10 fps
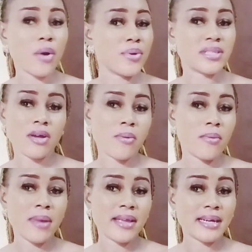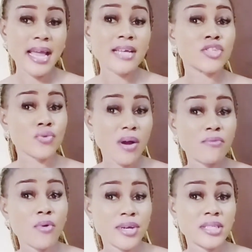I always tell my clients to
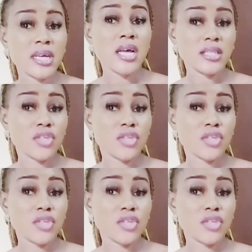avoid